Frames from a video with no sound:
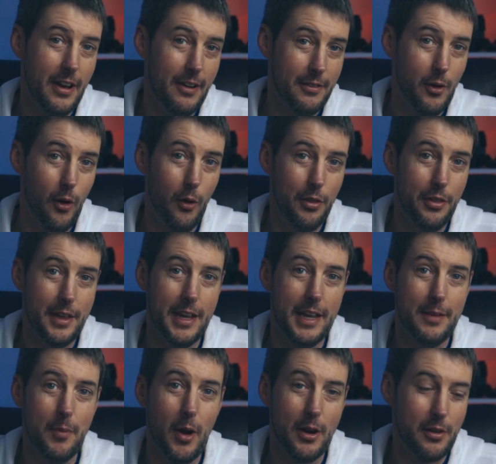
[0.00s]
now got
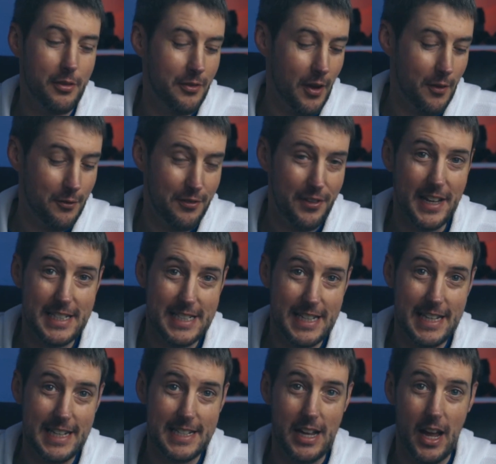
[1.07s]
the microphone
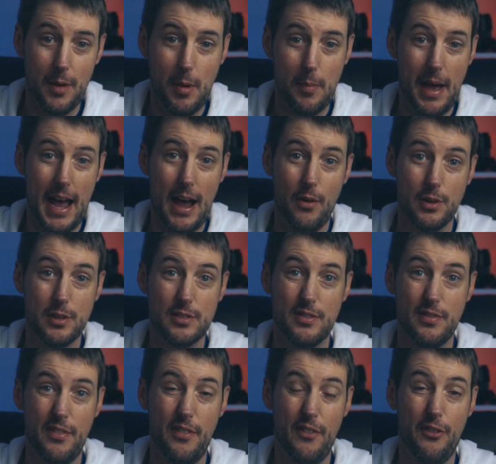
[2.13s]
fitted. I'm about
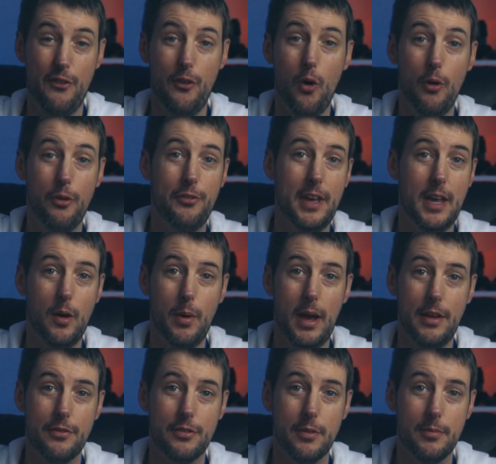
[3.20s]
4 feet
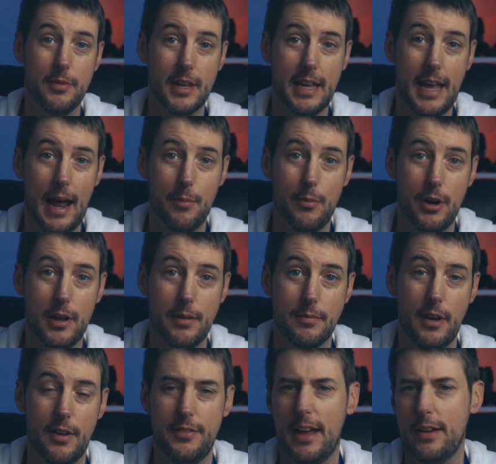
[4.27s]
away from the camera.
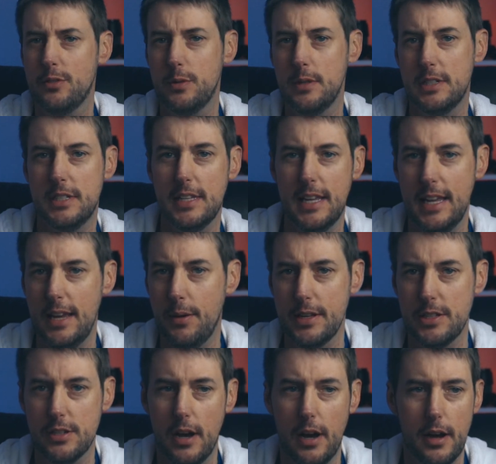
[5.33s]
I've now switched to the
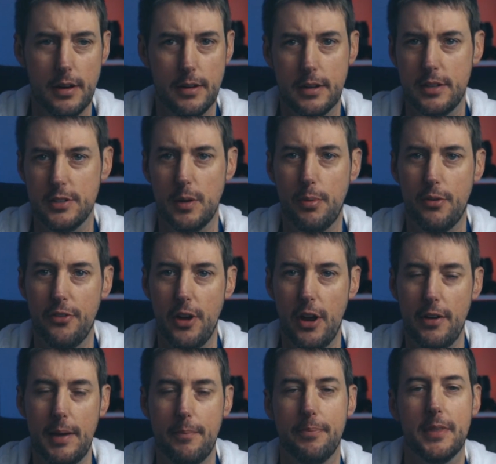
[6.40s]
EOS R because I
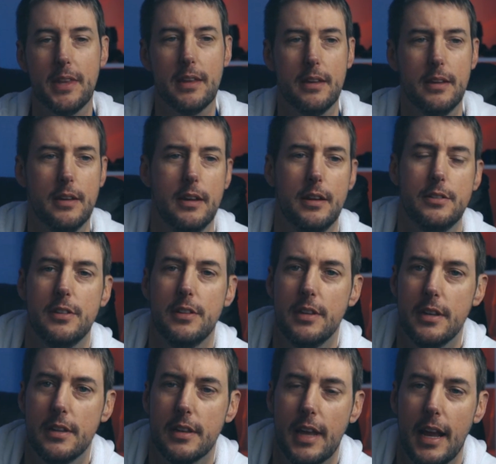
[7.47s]
prefer it
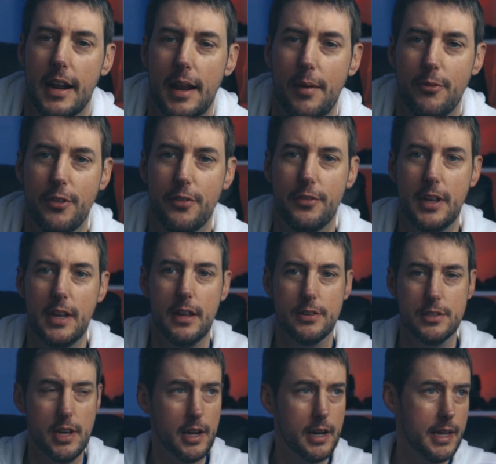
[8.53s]
to the Canon M50,
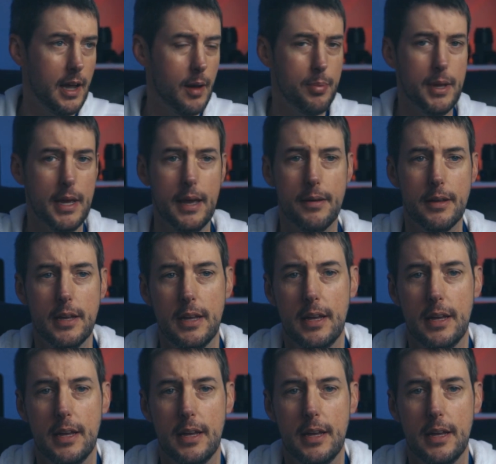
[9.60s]
certainly up here.